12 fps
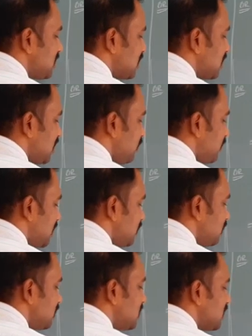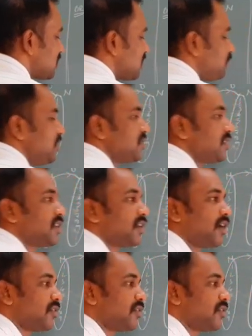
is nothing but it is sufficient to